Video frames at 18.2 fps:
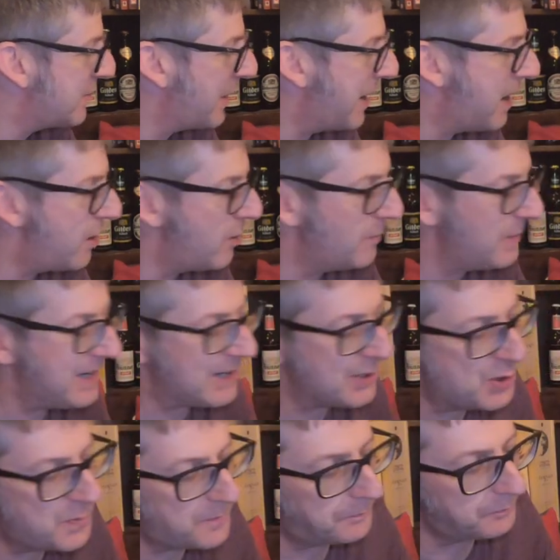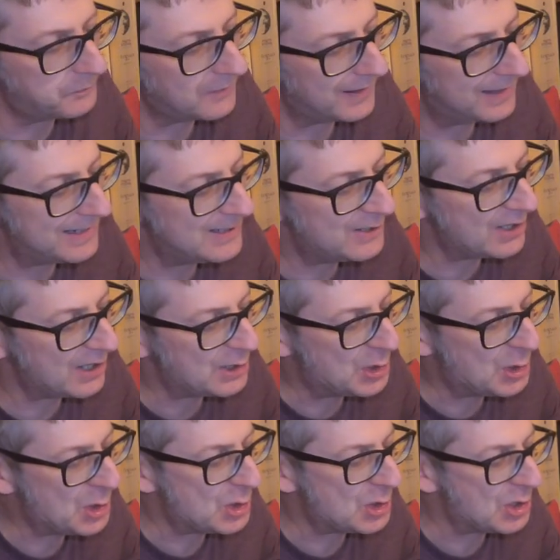about them is they
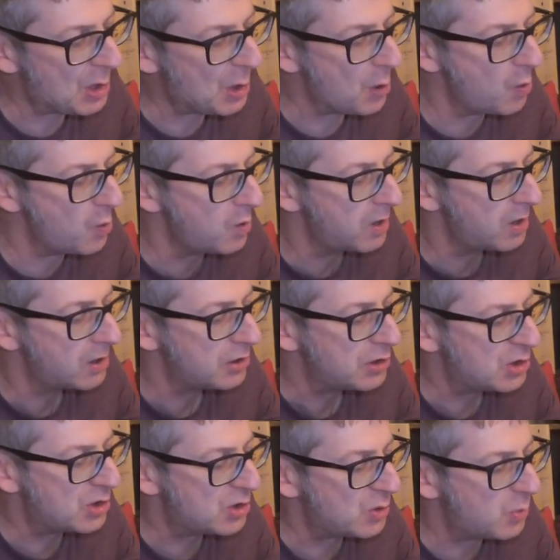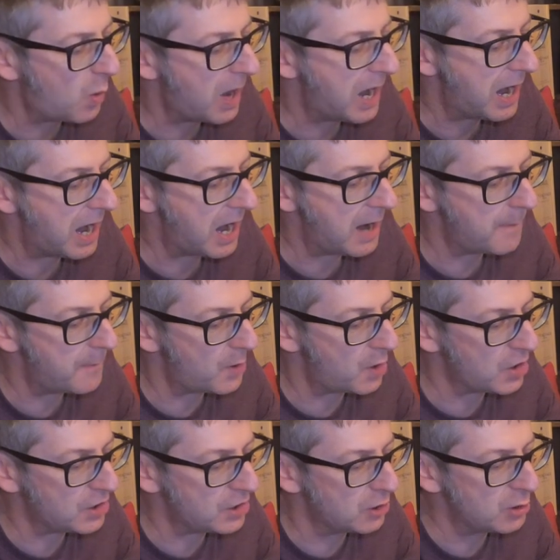still swear
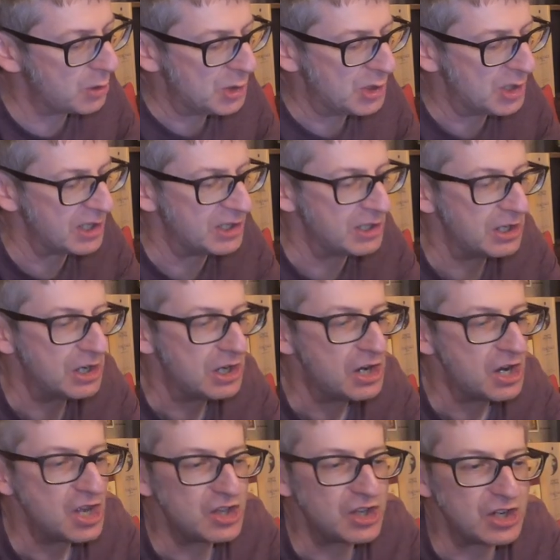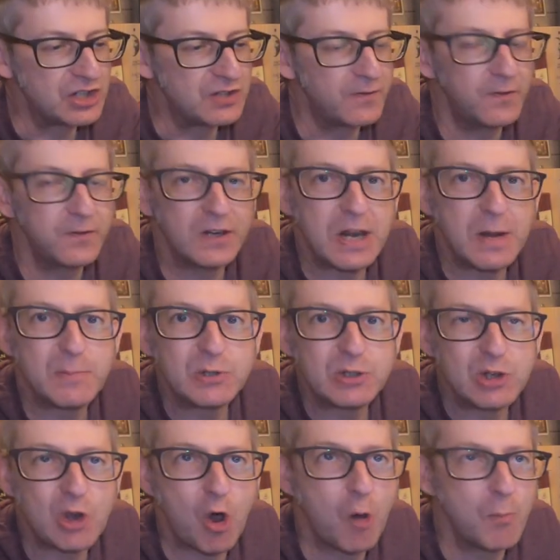by using these flip
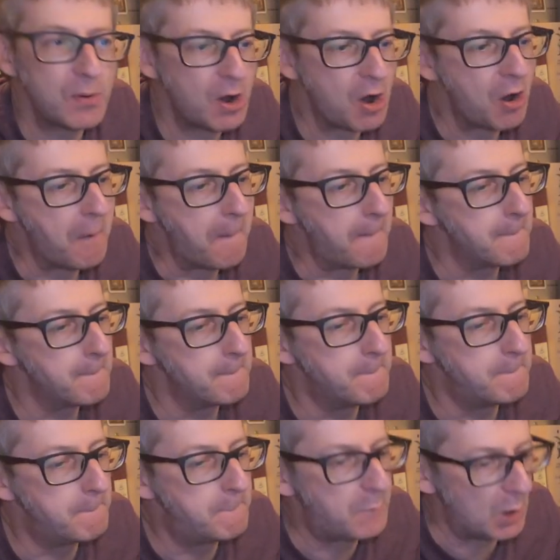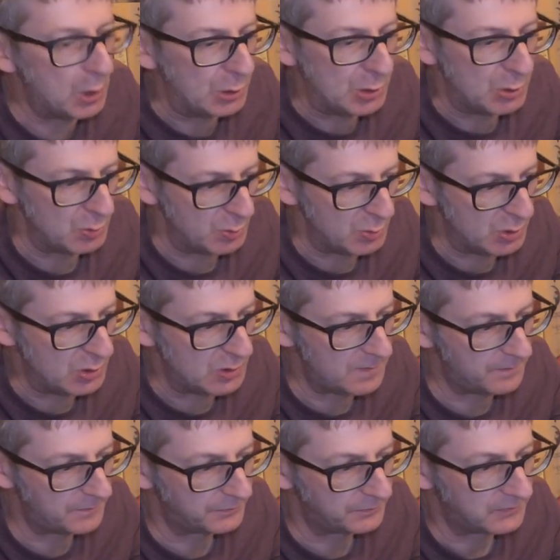top
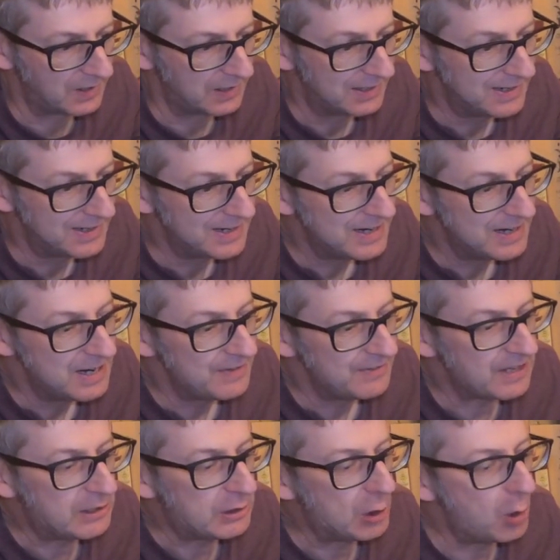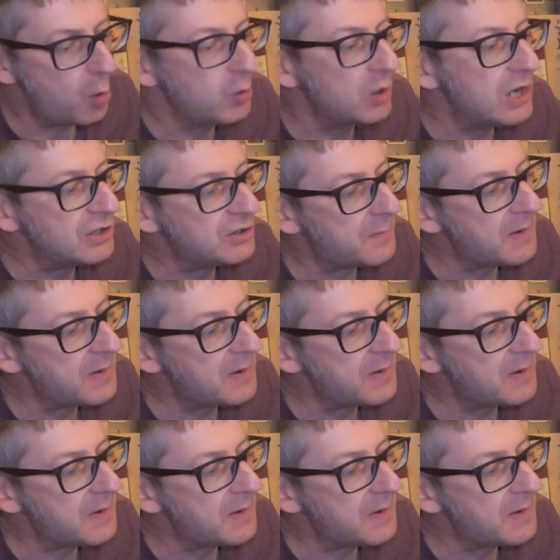bottles. They call it as a